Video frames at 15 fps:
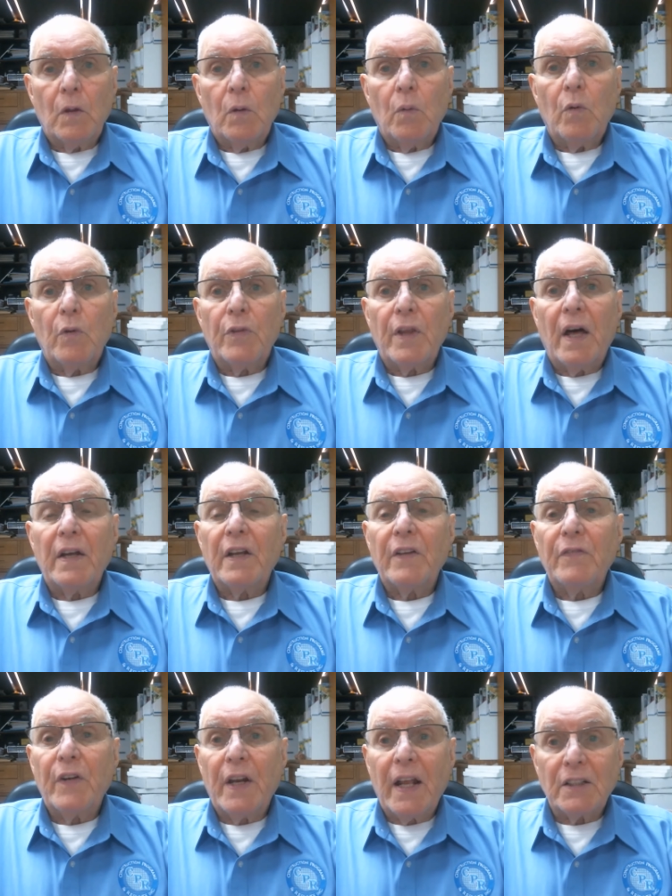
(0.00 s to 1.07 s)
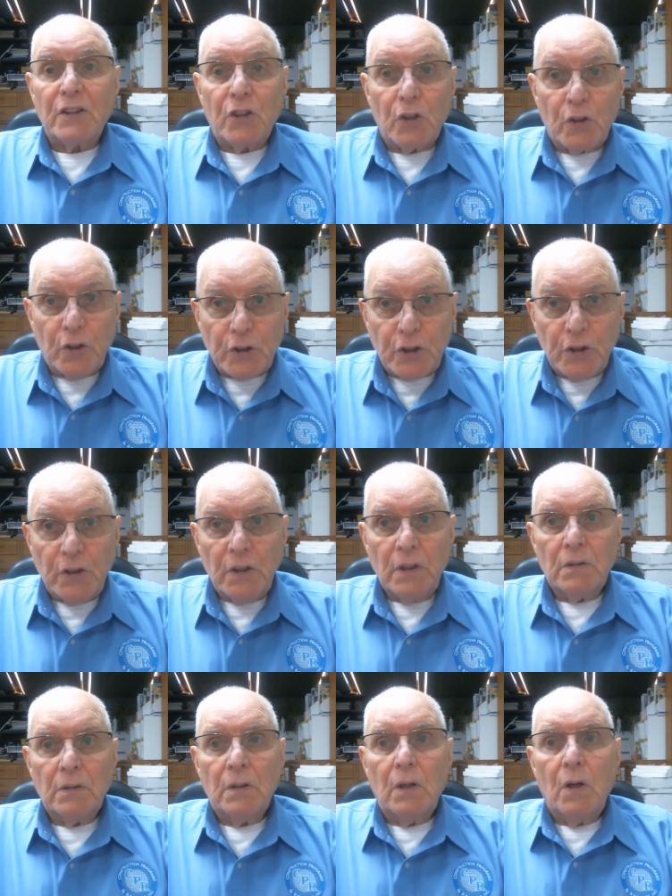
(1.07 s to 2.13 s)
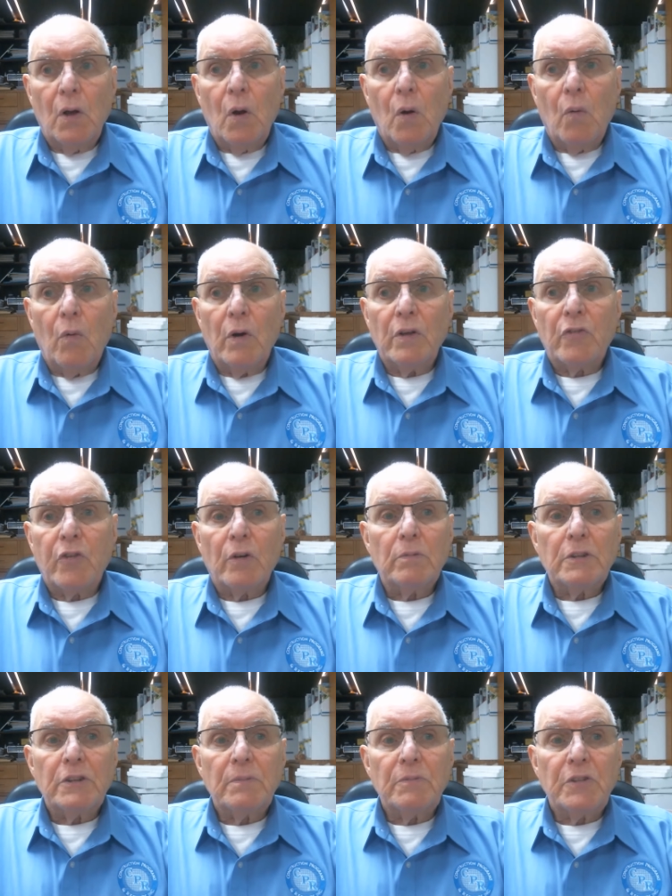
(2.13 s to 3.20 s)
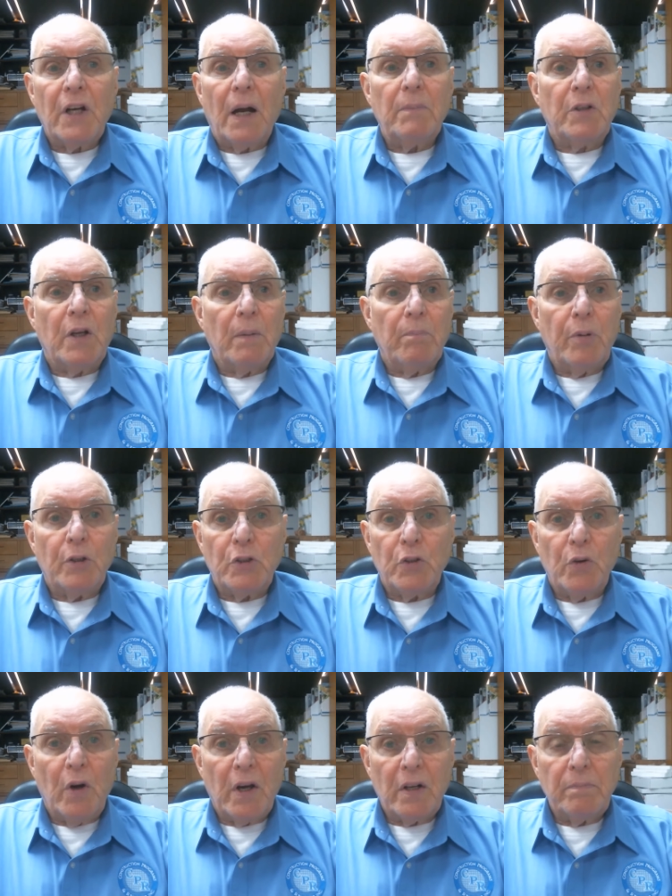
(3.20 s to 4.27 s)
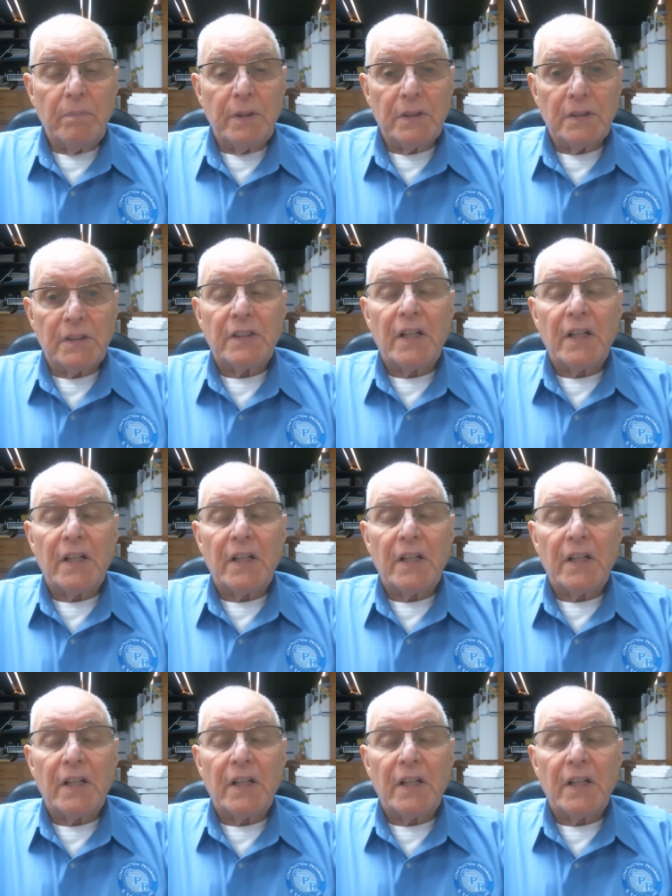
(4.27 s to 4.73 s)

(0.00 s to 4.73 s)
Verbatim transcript: Without a financial cushion, one troublesome job can put you out of business